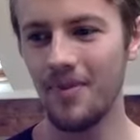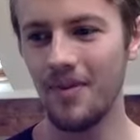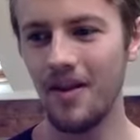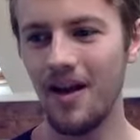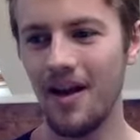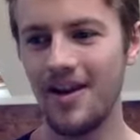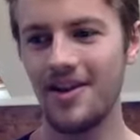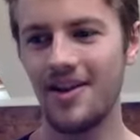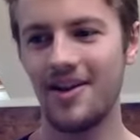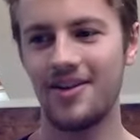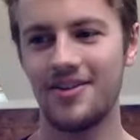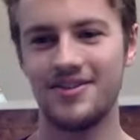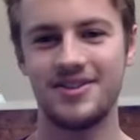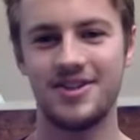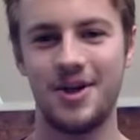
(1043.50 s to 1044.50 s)
I
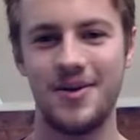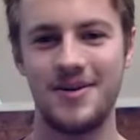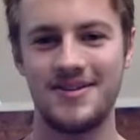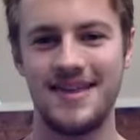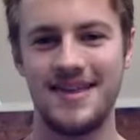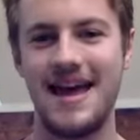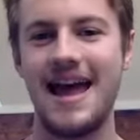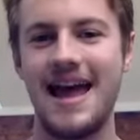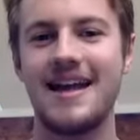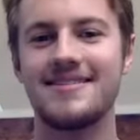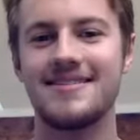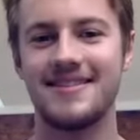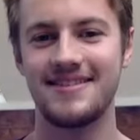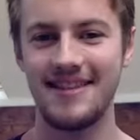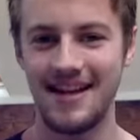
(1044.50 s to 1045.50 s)
can't go into their
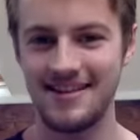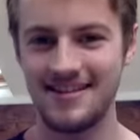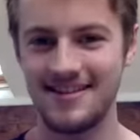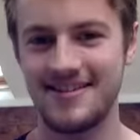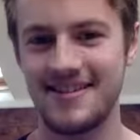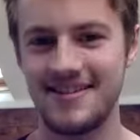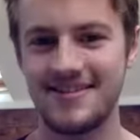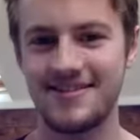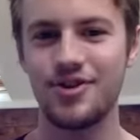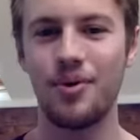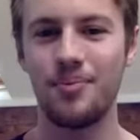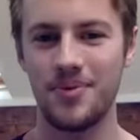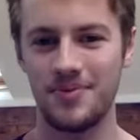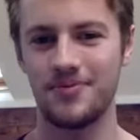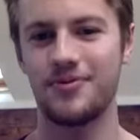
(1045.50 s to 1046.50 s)
heads and then just
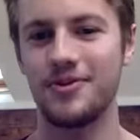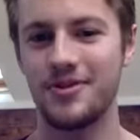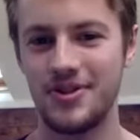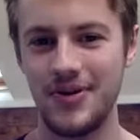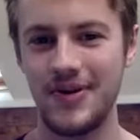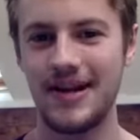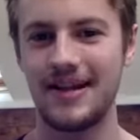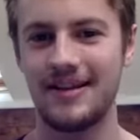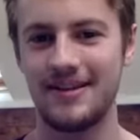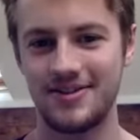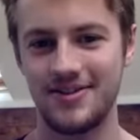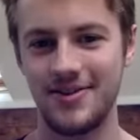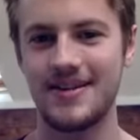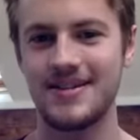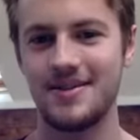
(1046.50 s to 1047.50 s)
stop them from doing
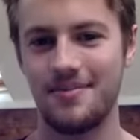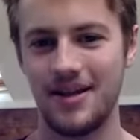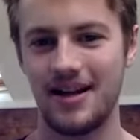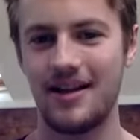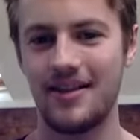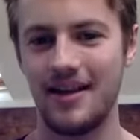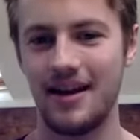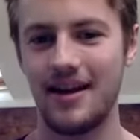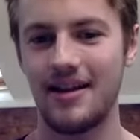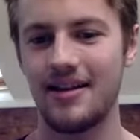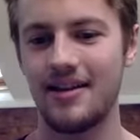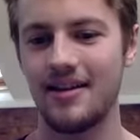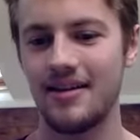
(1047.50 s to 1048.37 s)
something like that.